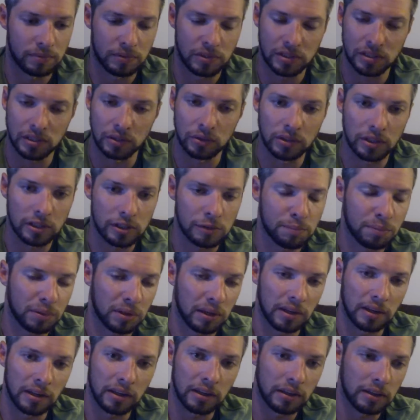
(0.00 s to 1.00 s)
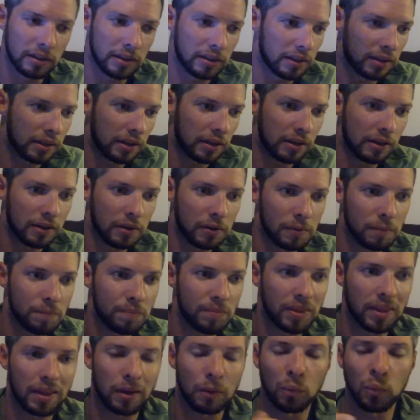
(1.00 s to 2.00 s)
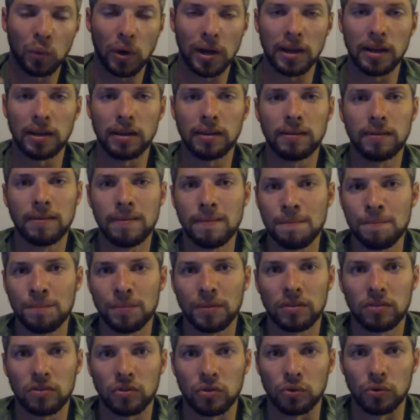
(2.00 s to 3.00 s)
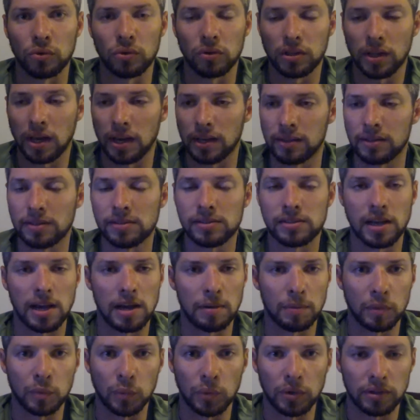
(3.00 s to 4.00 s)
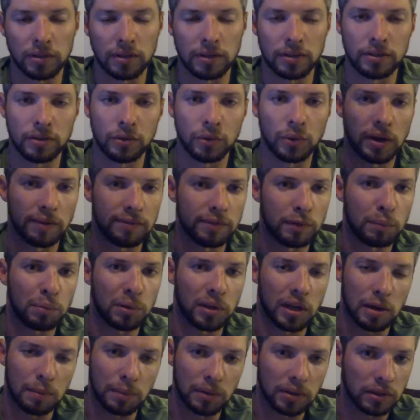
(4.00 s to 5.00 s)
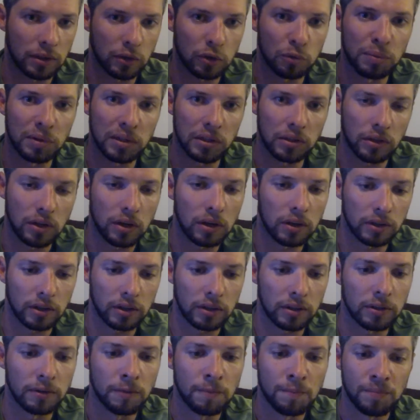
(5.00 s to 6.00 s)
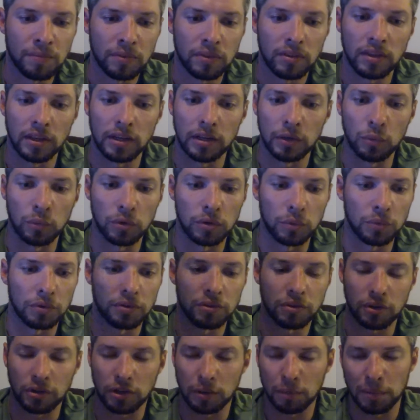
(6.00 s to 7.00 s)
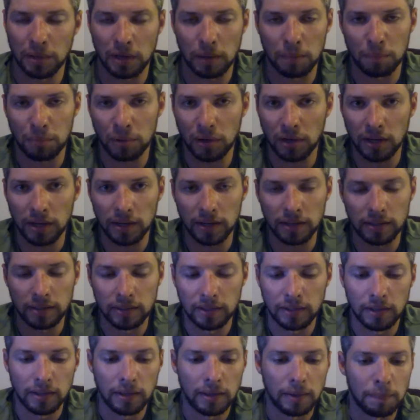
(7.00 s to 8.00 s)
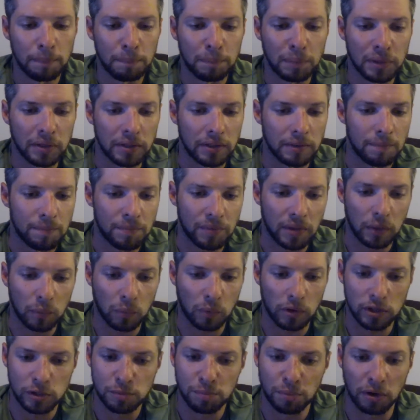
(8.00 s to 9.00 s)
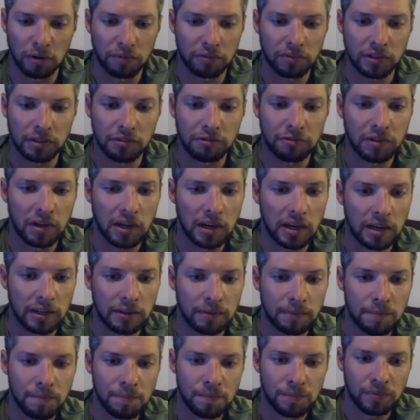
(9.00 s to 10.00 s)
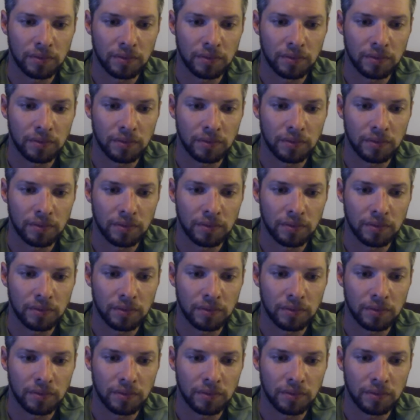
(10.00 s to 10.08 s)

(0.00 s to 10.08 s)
still has plenty of weight to land the salmon with. You do have to play them a little bit longer than you would with 30-pound braid, but it works perfectly fine.